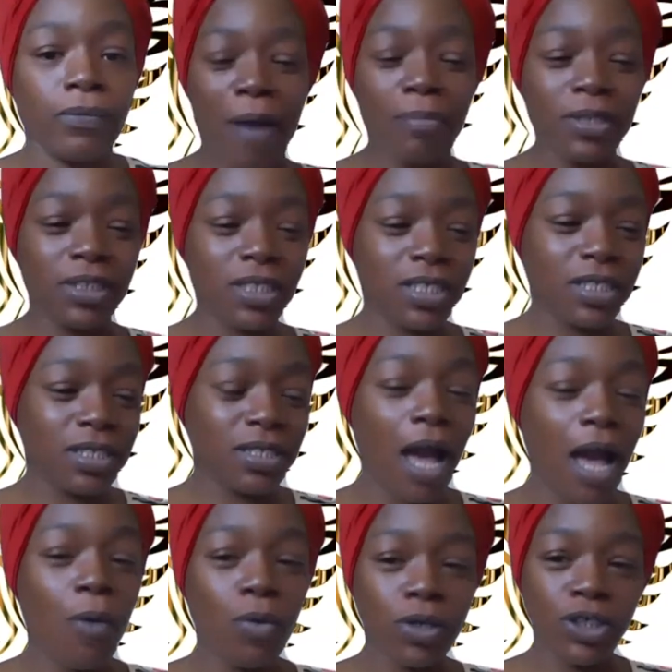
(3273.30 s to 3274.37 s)

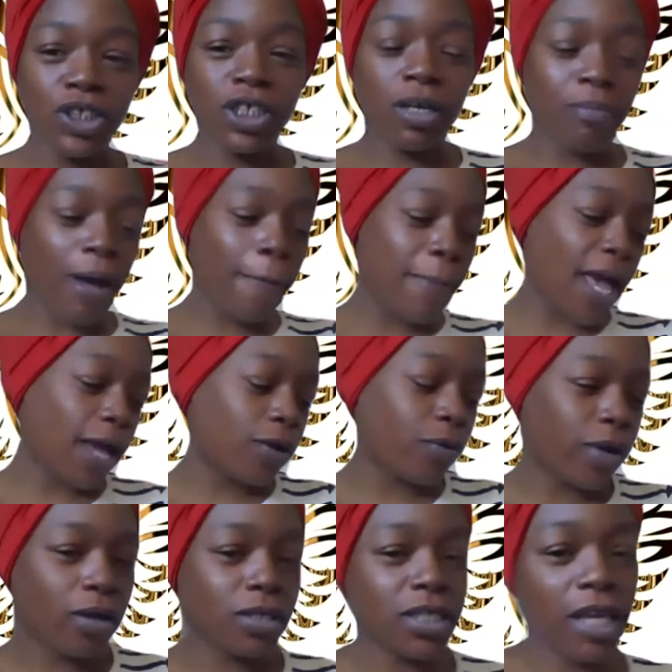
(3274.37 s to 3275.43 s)
want to share my
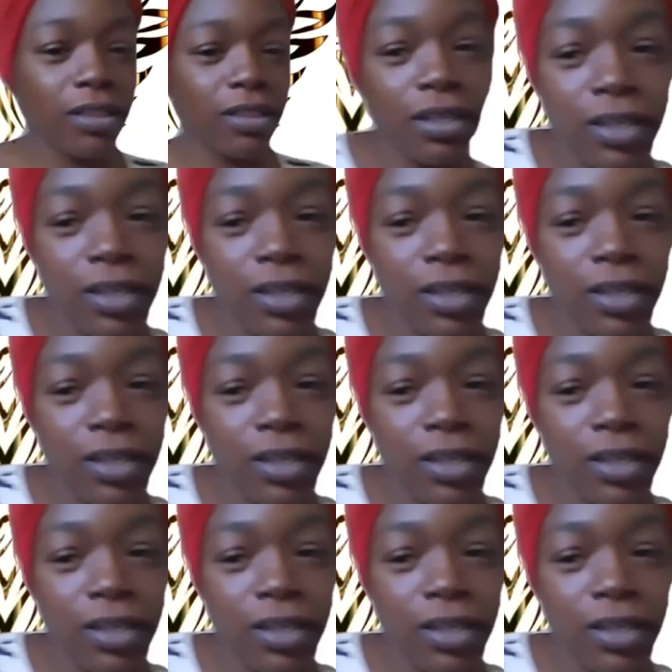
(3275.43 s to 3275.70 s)
background because I think